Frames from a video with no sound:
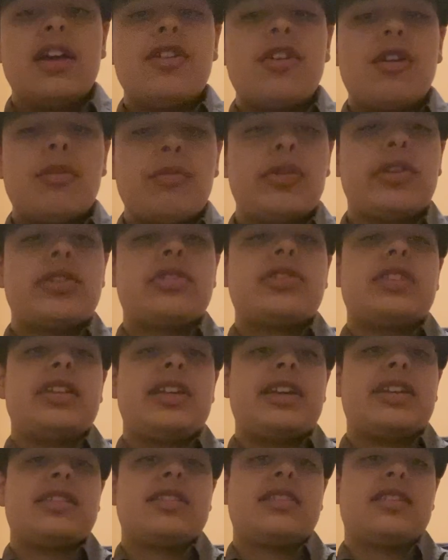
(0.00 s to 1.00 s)
Number
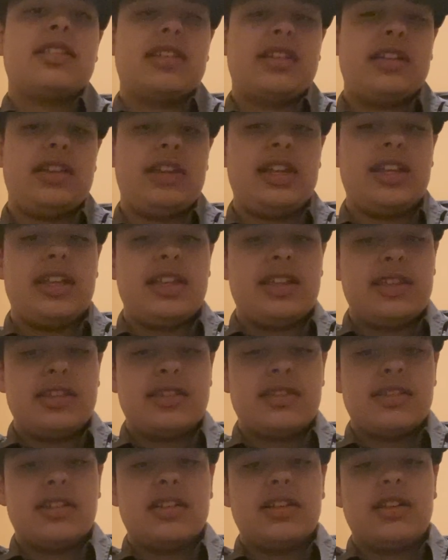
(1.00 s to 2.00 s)
six
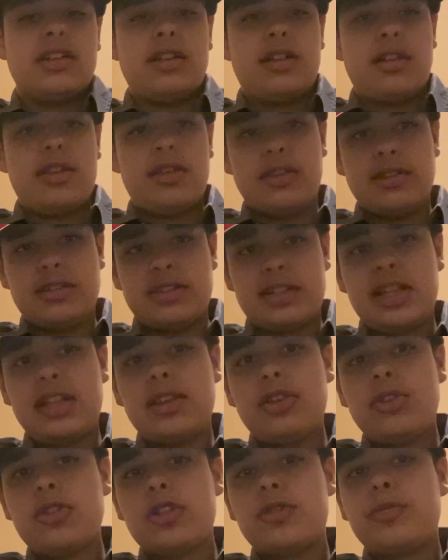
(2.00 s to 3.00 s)
is the
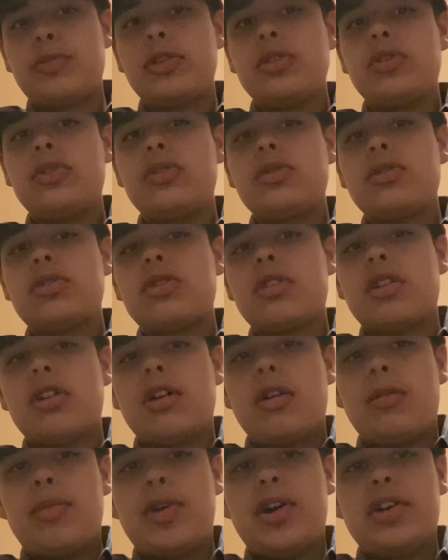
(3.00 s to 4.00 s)
St. Louis Blues
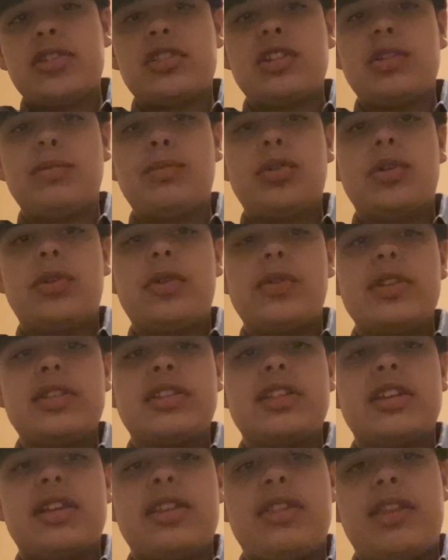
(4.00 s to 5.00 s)
Boston
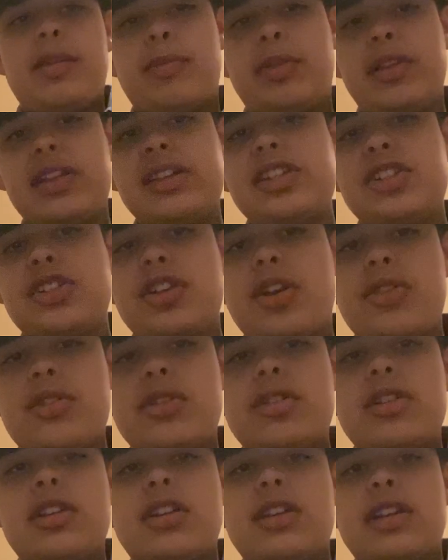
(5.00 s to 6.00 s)
Bruins. They played each
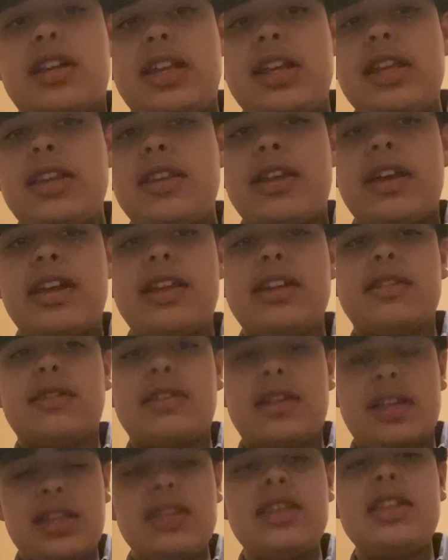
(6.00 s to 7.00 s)
other in the
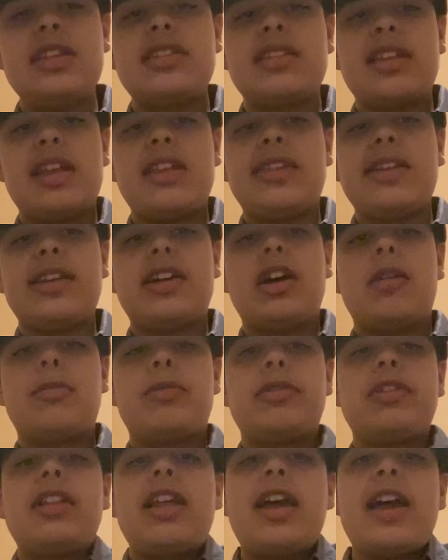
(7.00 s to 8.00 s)
in the Stanley
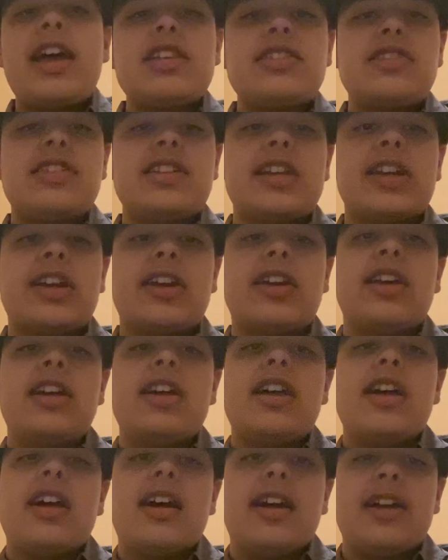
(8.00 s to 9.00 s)
Cup last year,
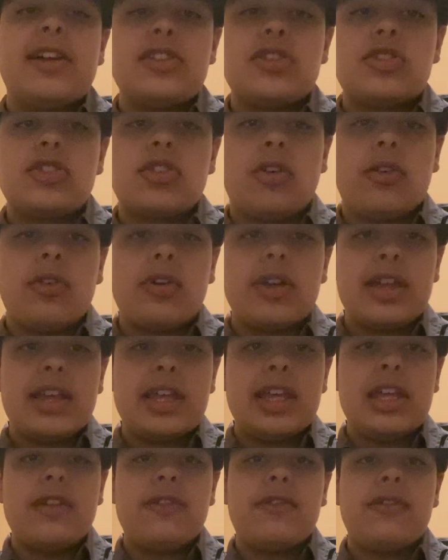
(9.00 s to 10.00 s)
and so
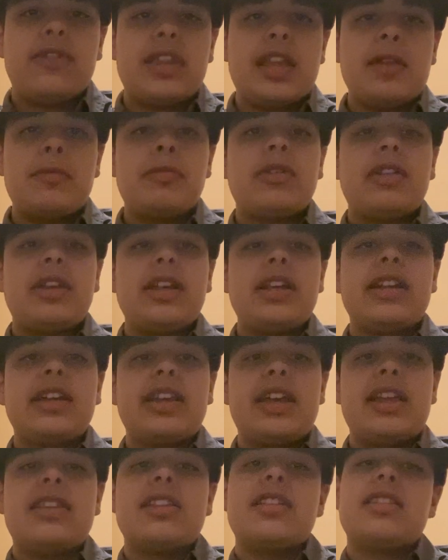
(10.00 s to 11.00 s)
if they played
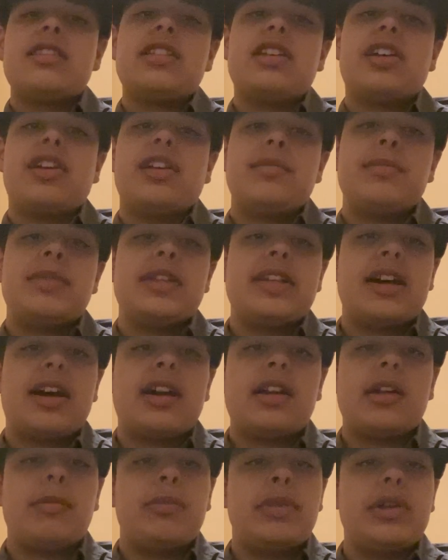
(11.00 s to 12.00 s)
again this year, it'd be
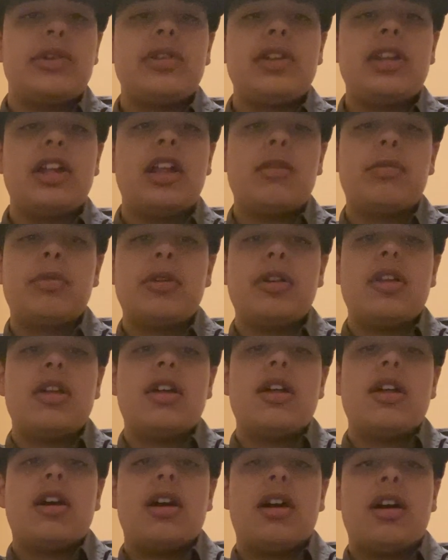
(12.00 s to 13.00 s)
kind of building up
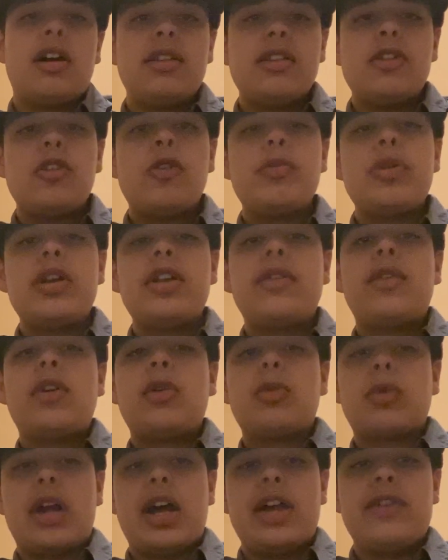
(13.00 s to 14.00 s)
a little bit of a
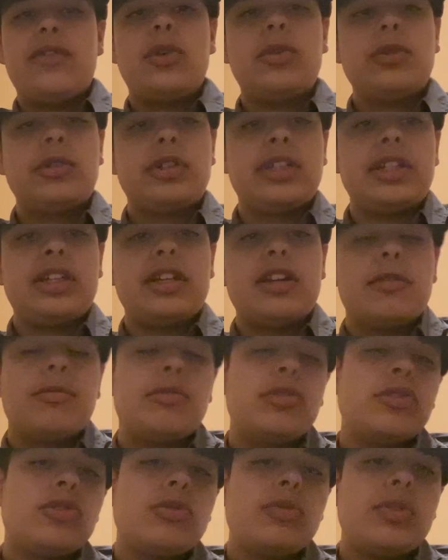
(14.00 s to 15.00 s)
rivalry
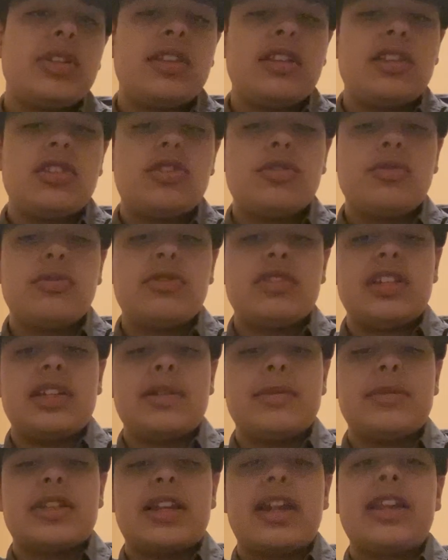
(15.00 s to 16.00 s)
between these two
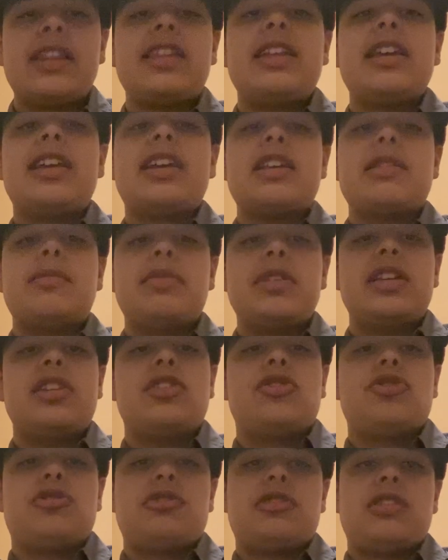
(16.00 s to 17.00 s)
teams, and I think it'd be
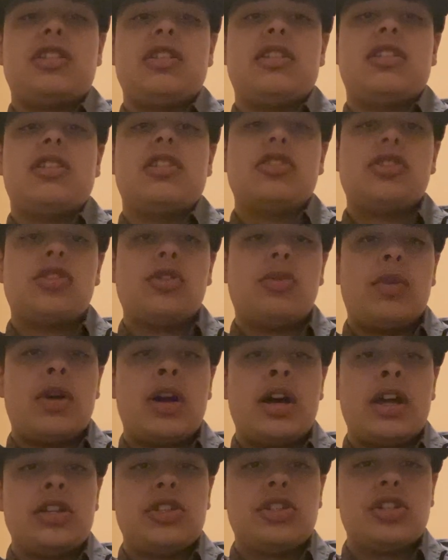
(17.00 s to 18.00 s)
interesting to
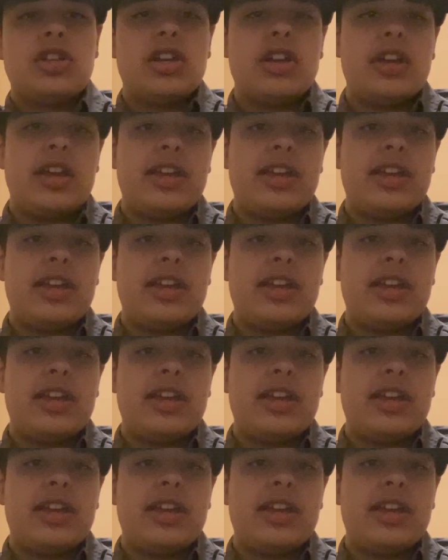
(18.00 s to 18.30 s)
watch.